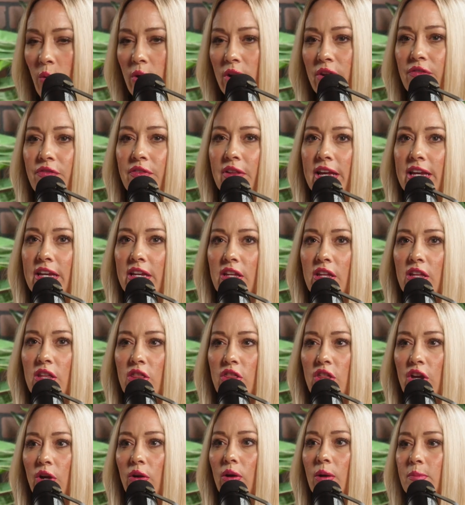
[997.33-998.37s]
What if like
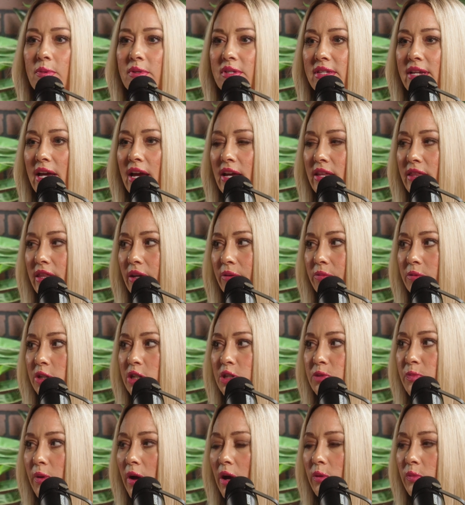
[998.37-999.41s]
they're upset and they
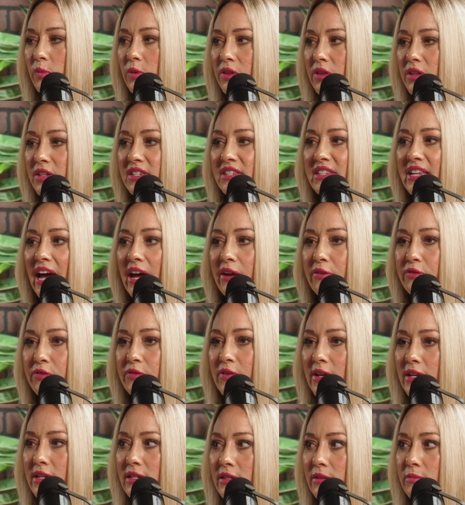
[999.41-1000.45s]
respond with a sad
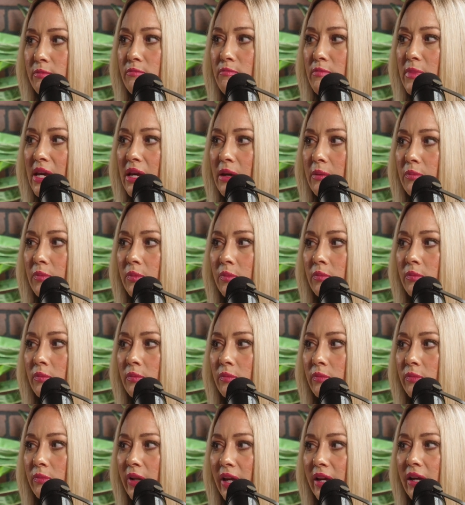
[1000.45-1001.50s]
face meme,
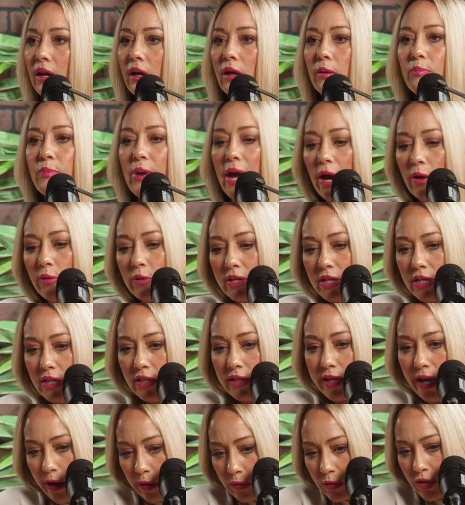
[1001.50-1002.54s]
like a pouty
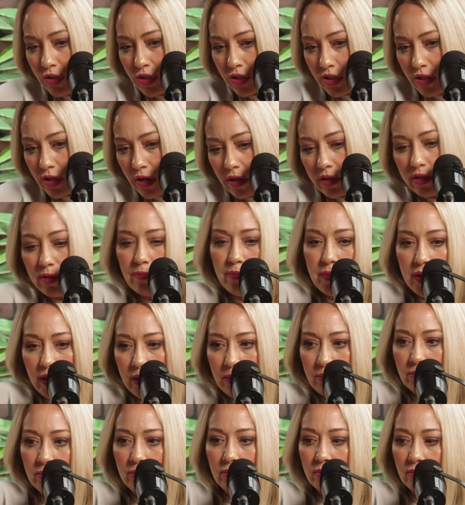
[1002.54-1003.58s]
couch on the
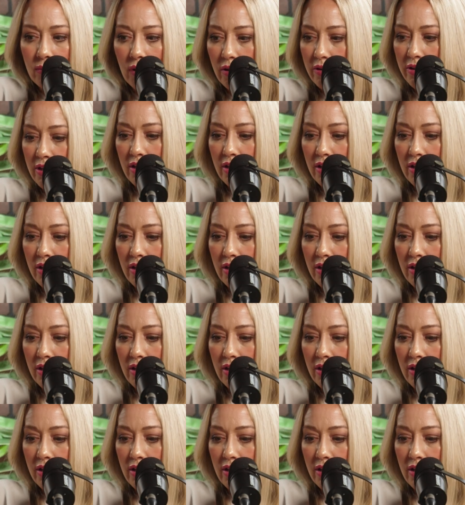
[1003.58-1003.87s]
meme on